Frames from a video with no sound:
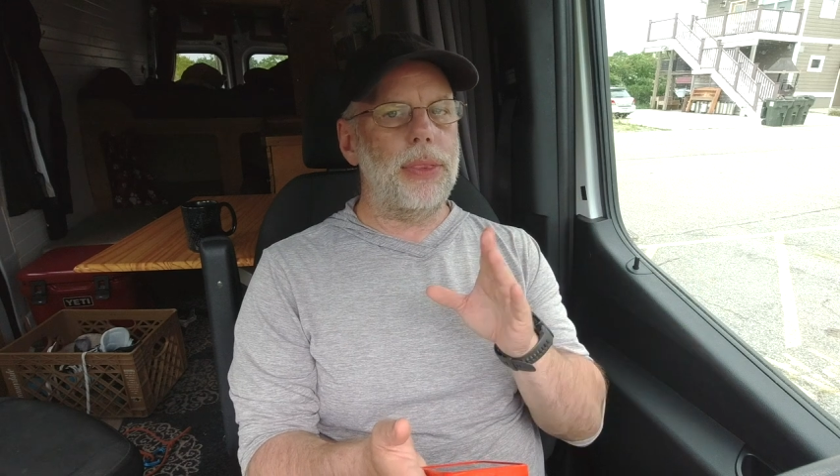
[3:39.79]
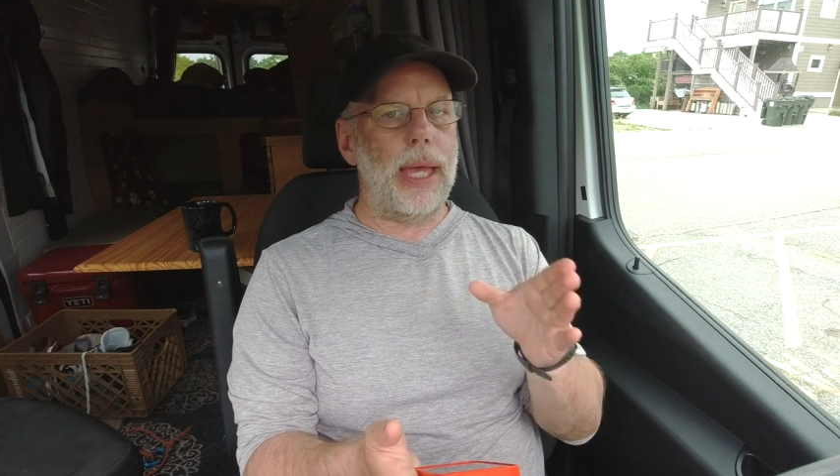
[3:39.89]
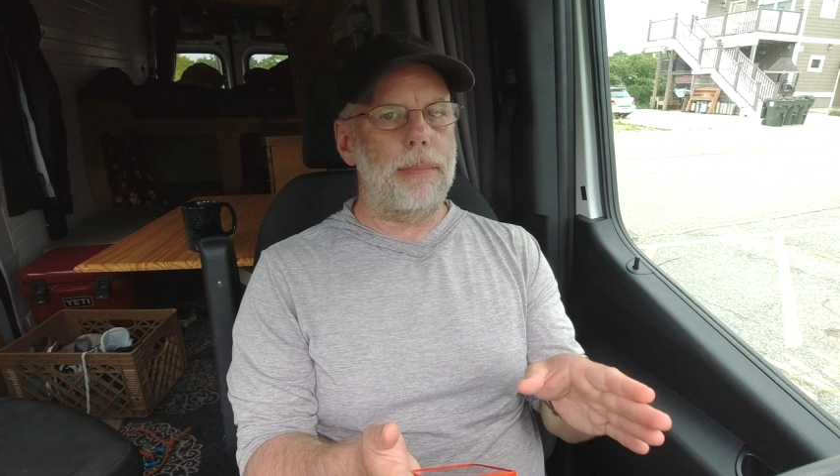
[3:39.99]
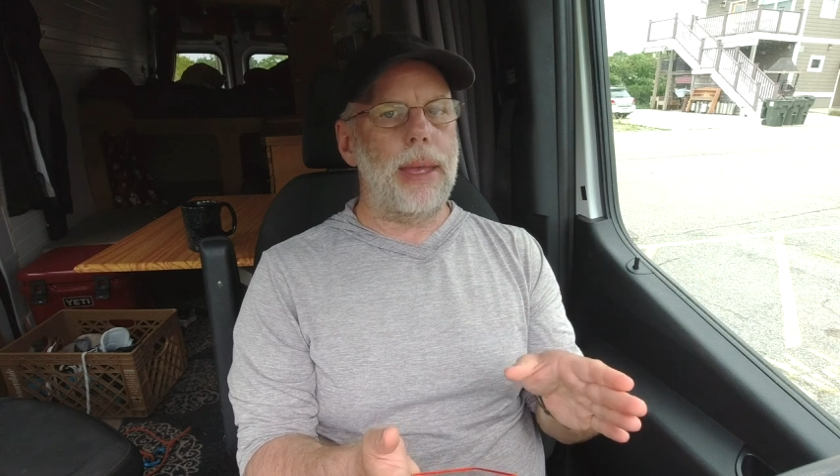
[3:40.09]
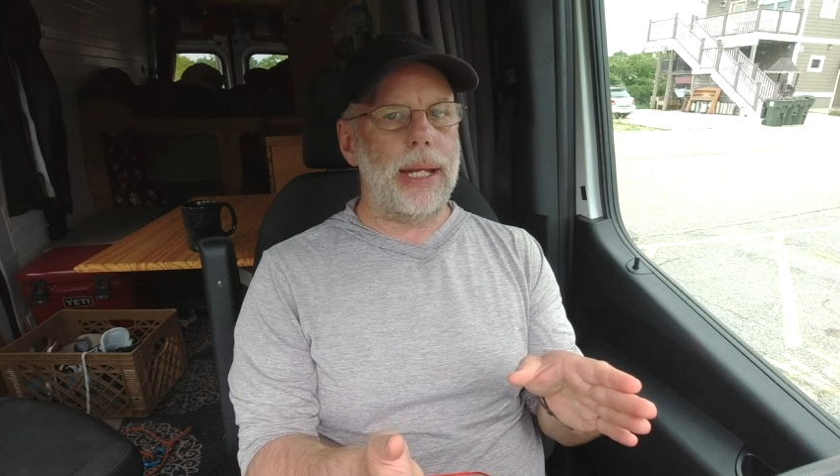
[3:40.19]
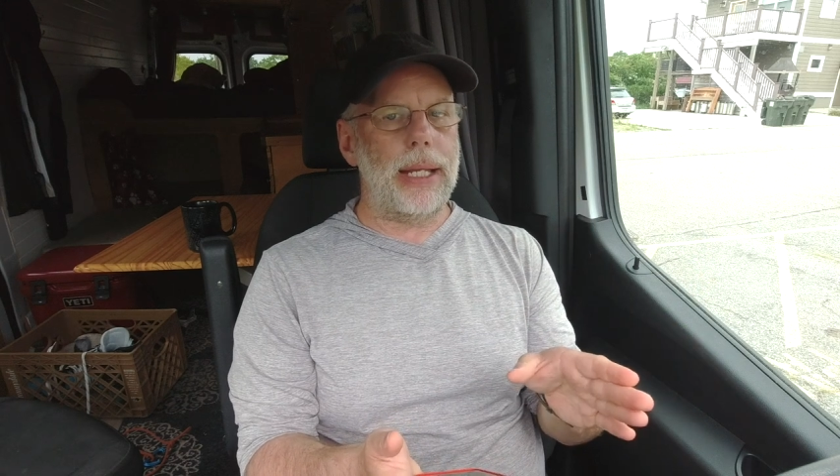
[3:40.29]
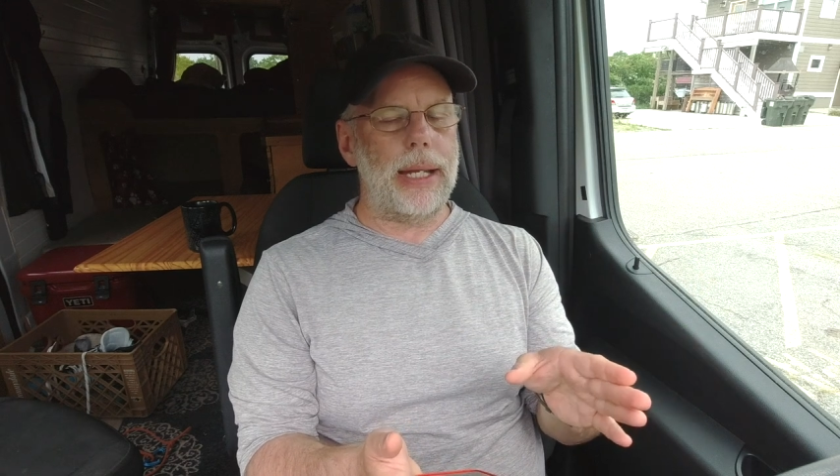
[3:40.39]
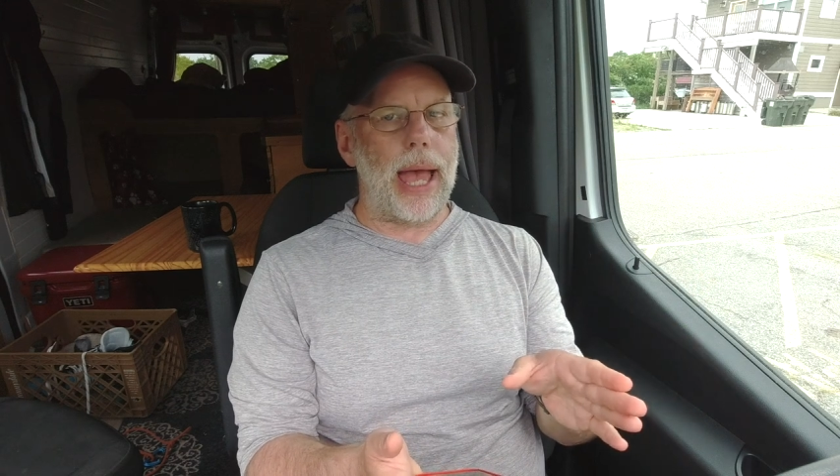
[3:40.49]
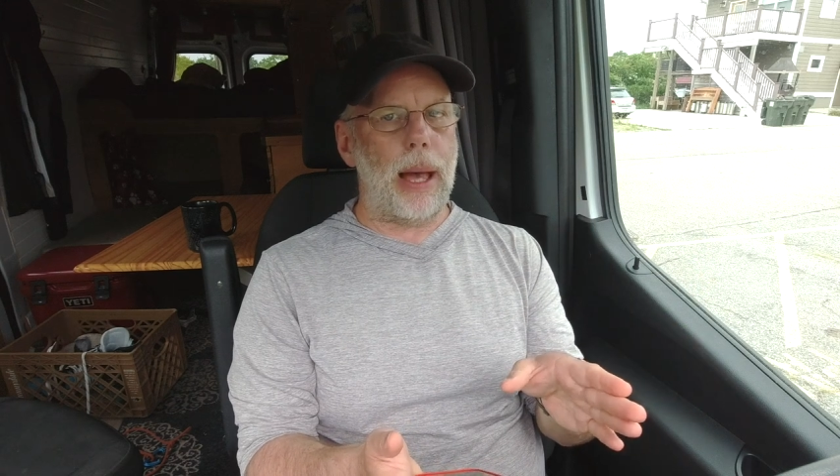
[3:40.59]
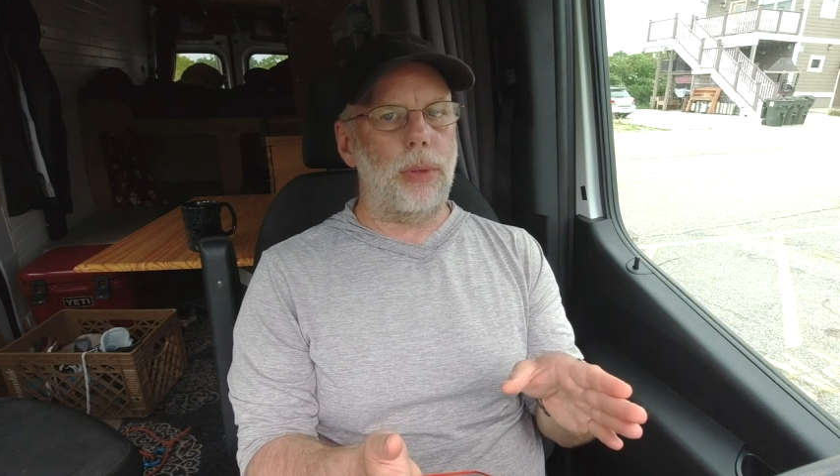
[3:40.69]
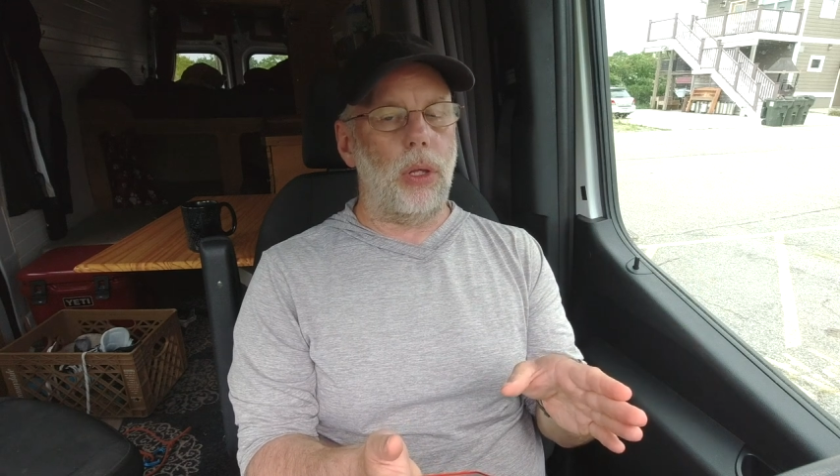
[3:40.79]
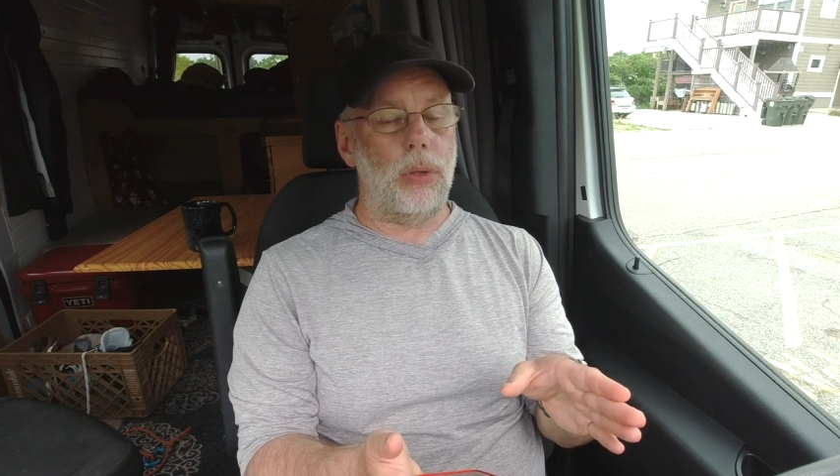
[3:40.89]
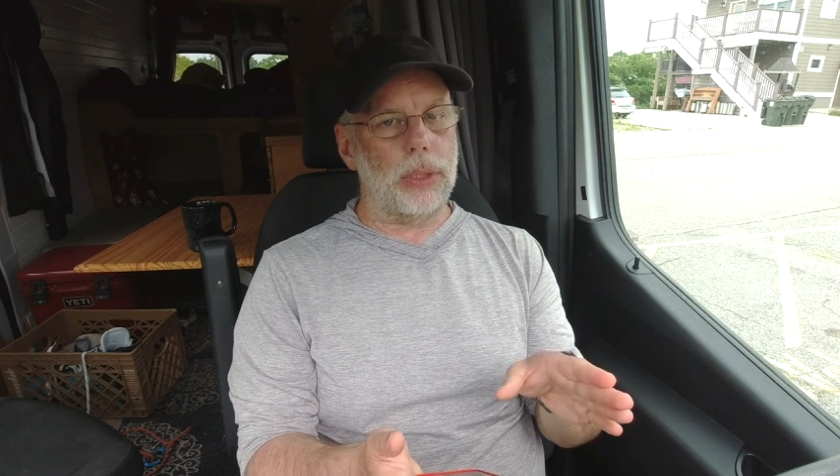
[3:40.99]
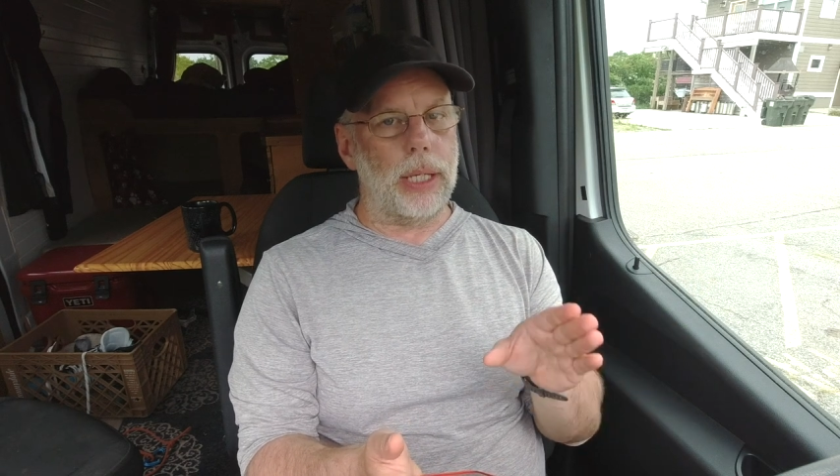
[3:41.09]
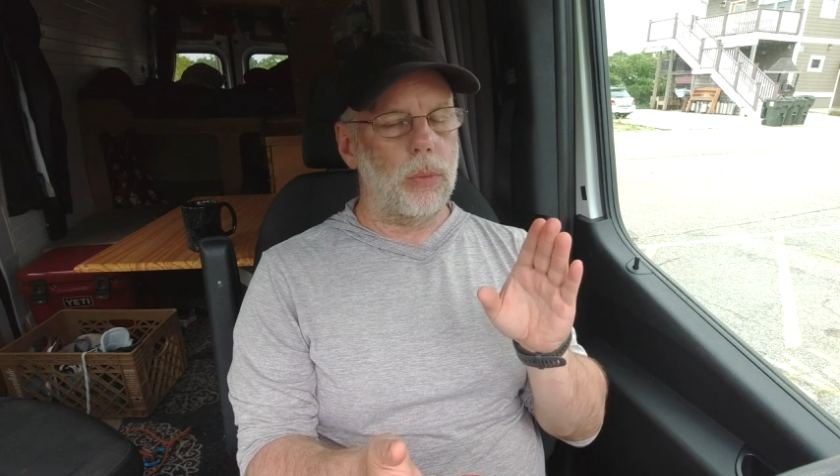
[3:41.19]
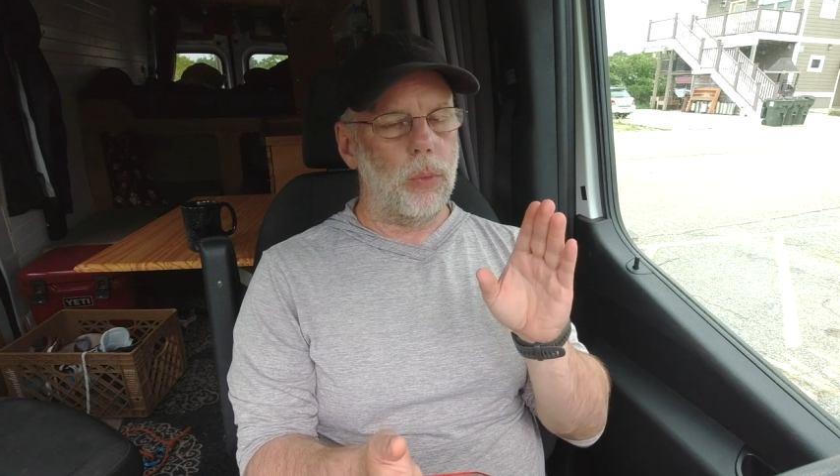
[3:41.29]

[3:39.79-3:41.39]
they made it Apple only,